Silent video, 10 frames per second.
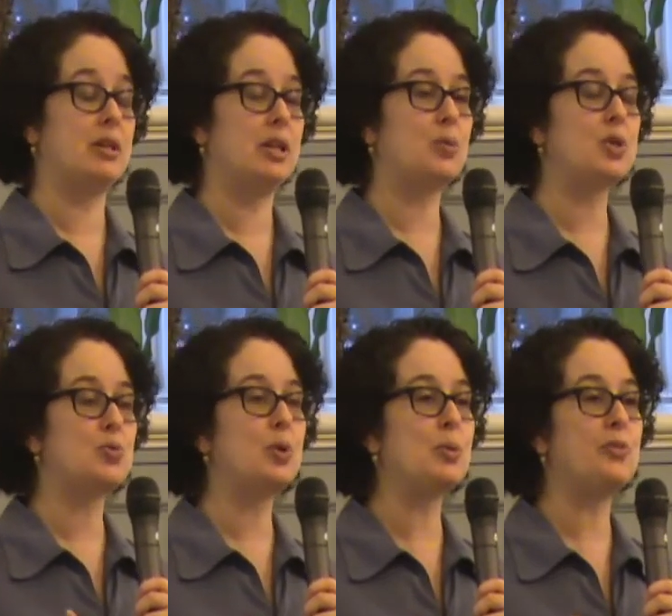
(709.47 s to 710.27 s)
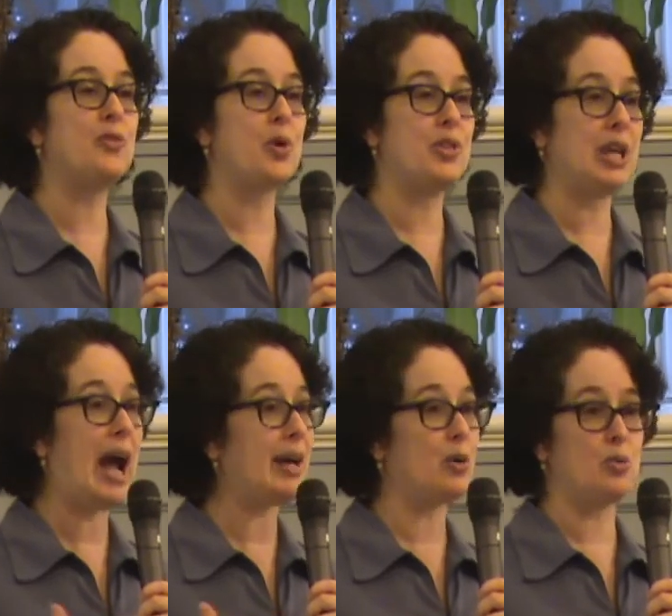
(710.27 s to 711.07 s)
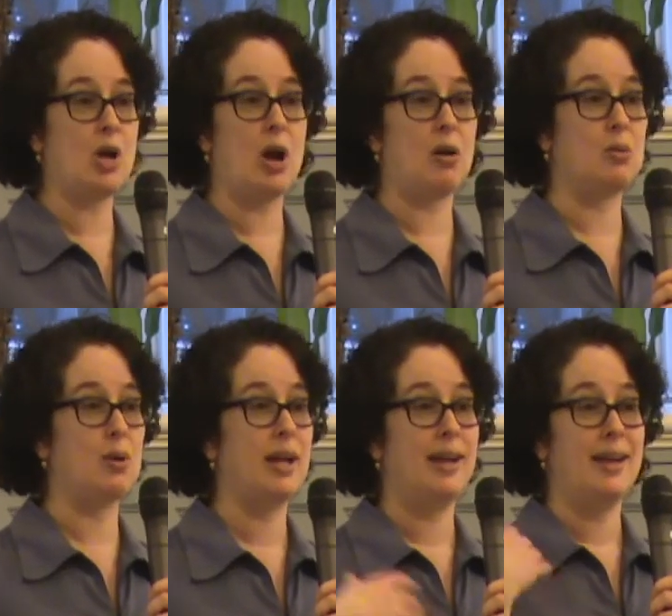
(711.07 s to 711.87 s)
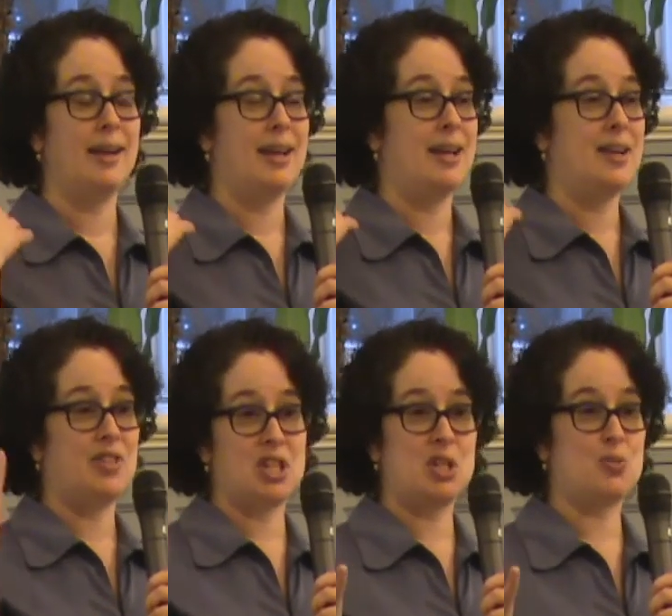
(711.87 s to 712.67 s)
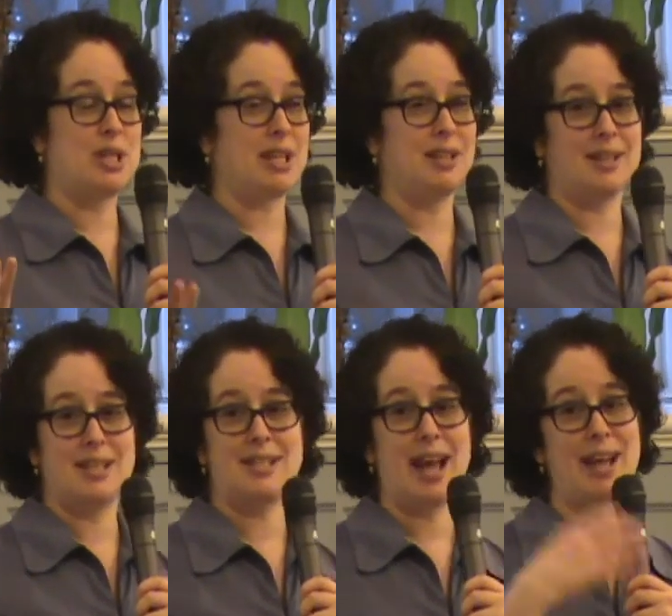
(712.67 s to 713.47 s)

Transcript: There was room for the, I don't know if this is ridiculous.